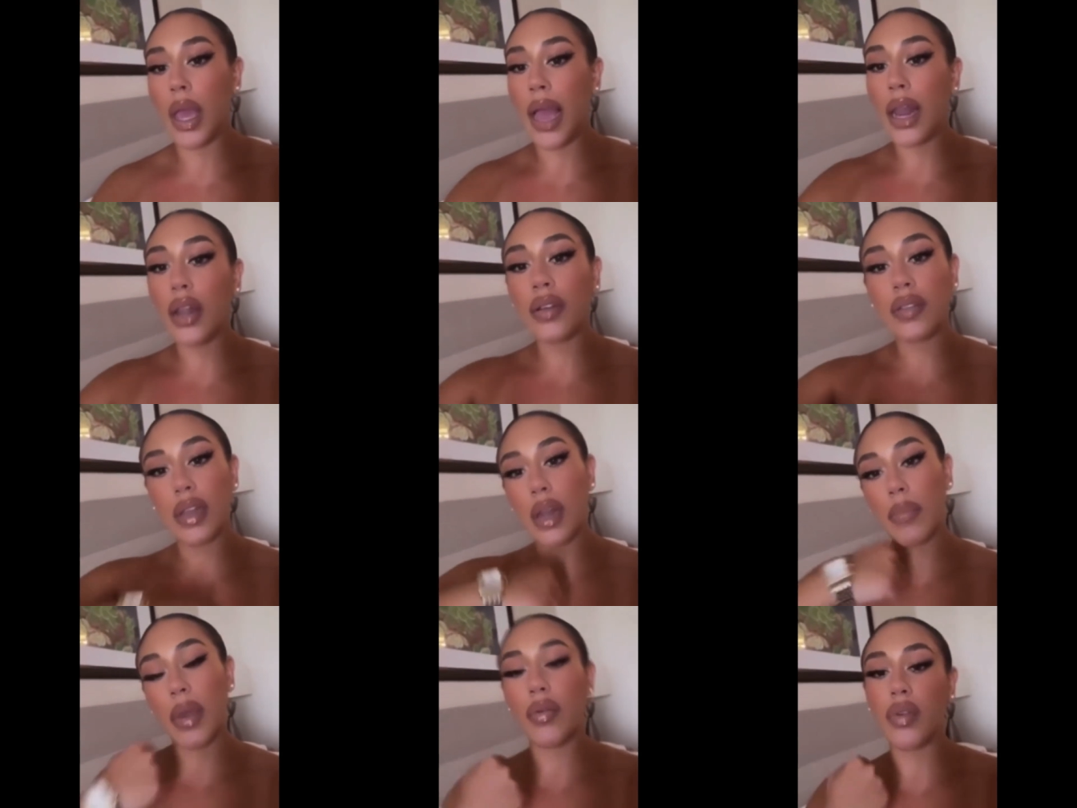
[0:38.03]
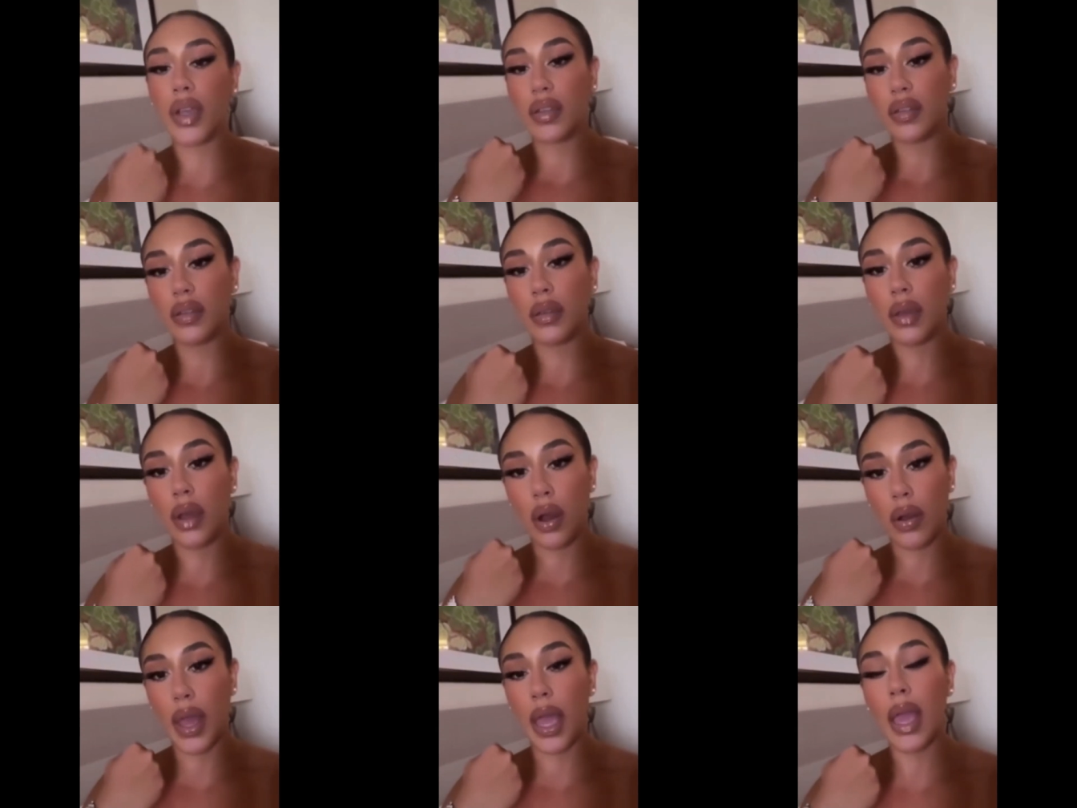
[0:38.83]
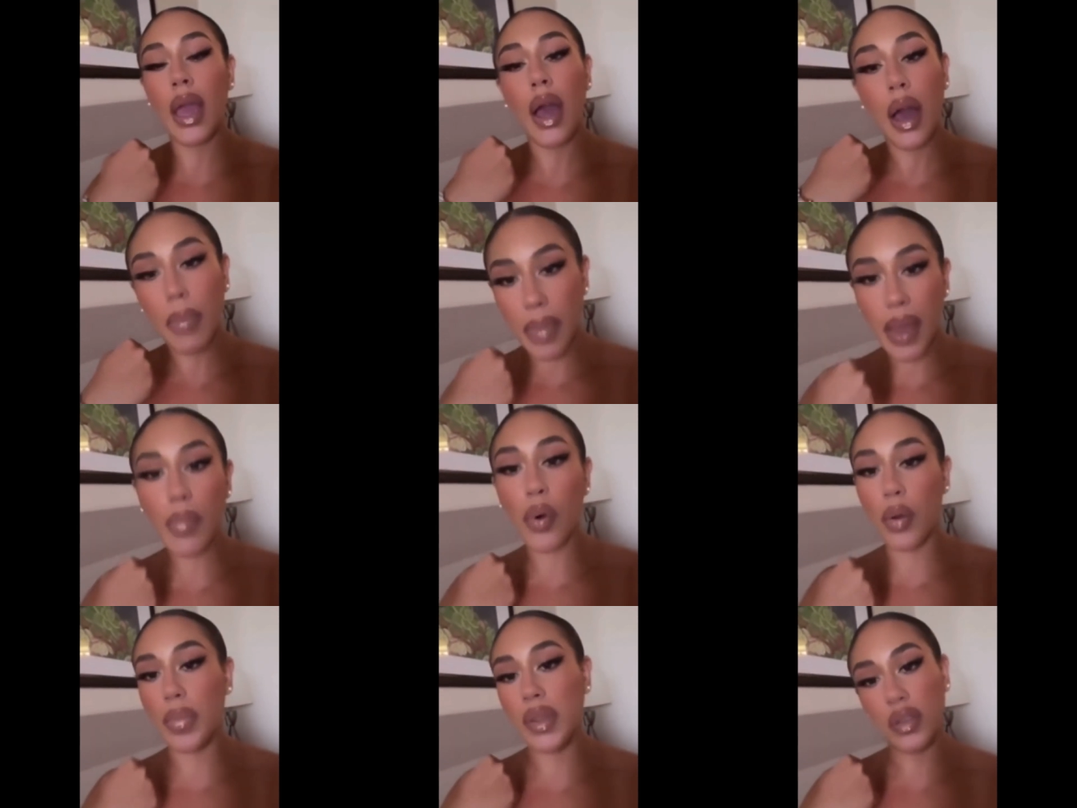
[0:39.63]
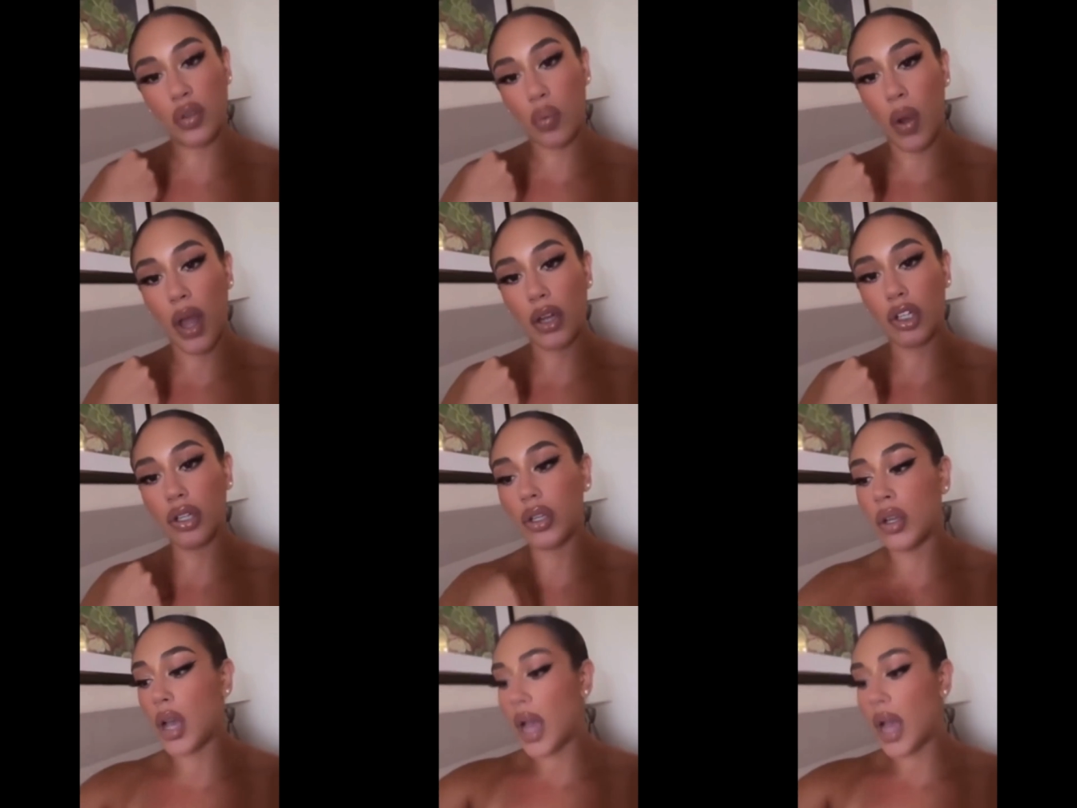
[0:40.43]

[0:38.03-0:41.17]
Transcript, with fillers: I looked down at my wrist, okay? A man bought me this watch.